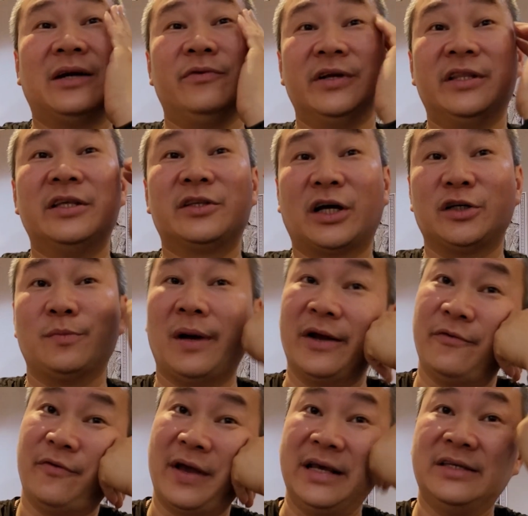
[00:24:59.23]
I already touch my
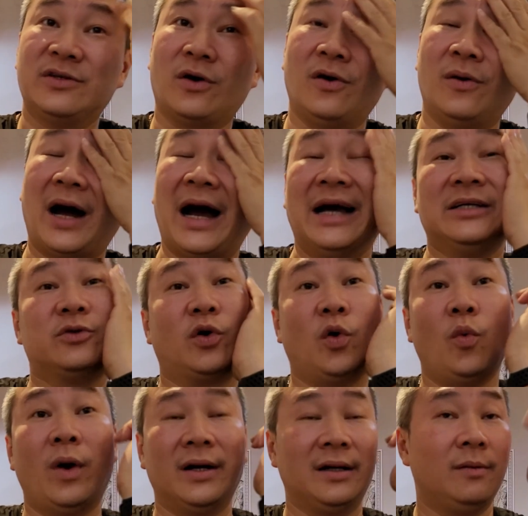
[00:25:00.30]
face or eyes
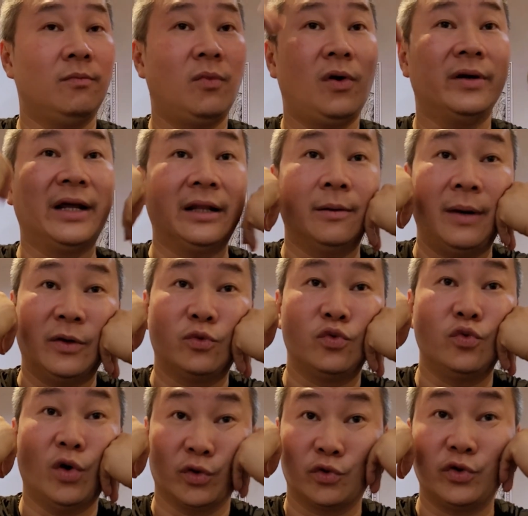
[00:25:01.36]
or what, more than about
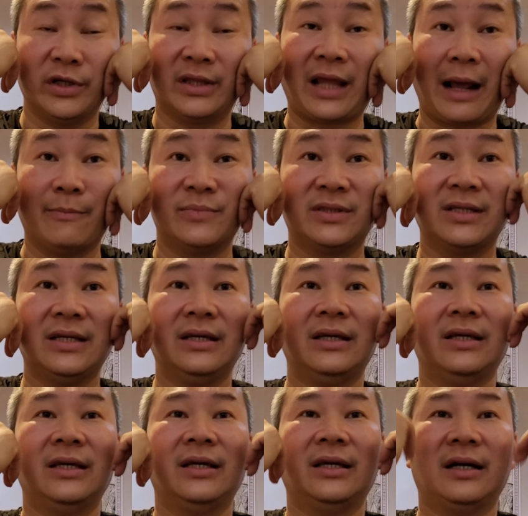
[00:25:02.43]
2 or 3 times.
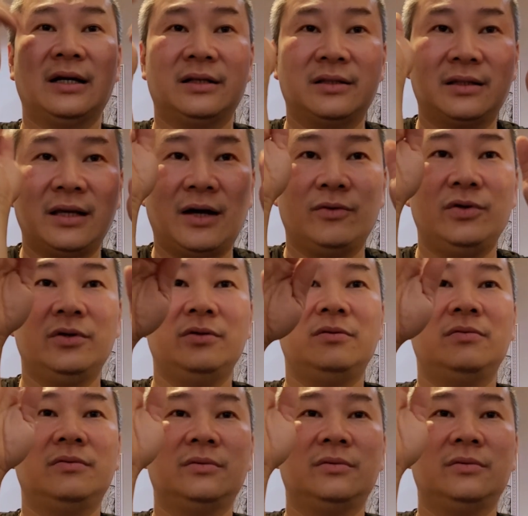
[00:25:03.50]
Tell you,